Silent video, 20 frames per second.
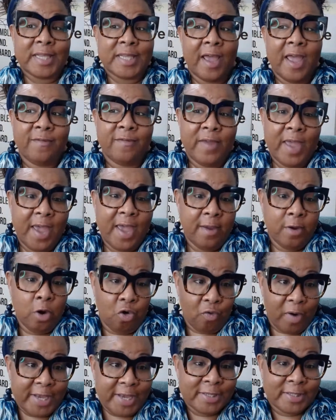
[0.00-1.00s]
I have had
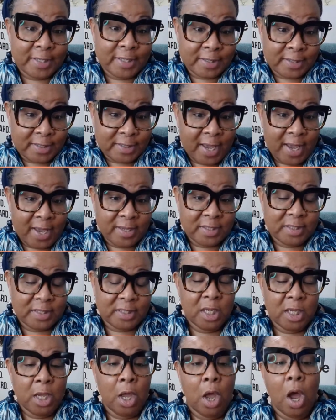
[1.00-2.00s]
great success
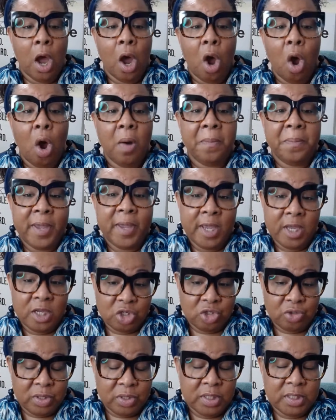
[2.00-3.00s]
on
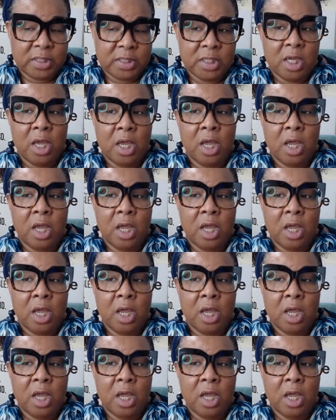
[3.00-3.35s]
Pinterest,